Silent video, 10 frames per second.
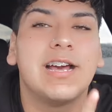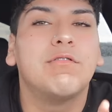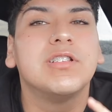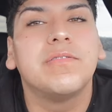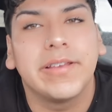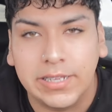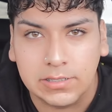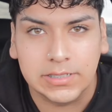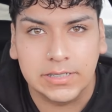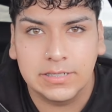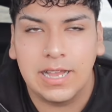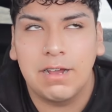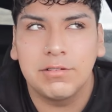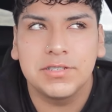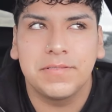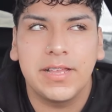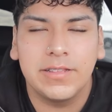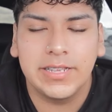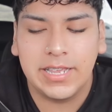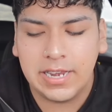I was failing. I was
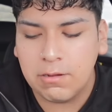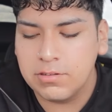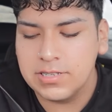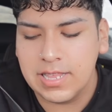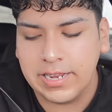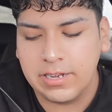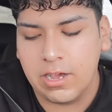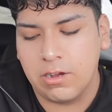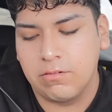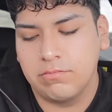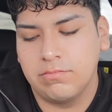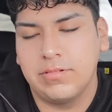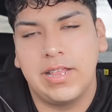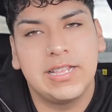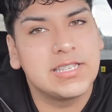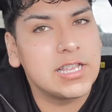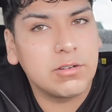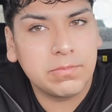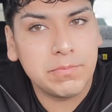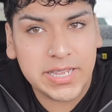failing and I was like, no. Instead
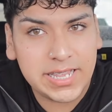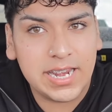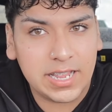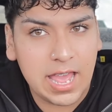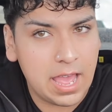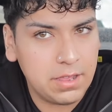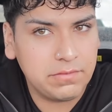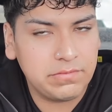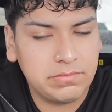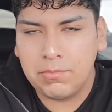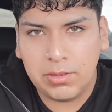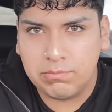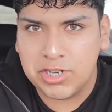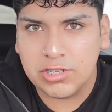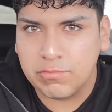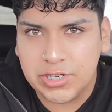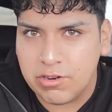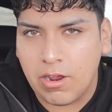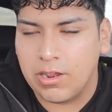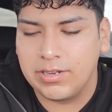of me getting an F, I'm gonna just
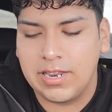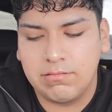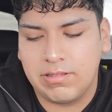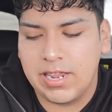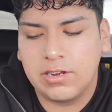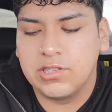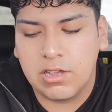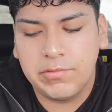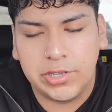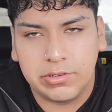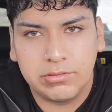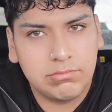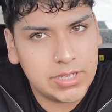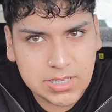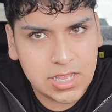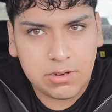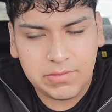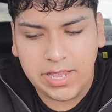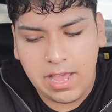withdraw and I get a W instead of the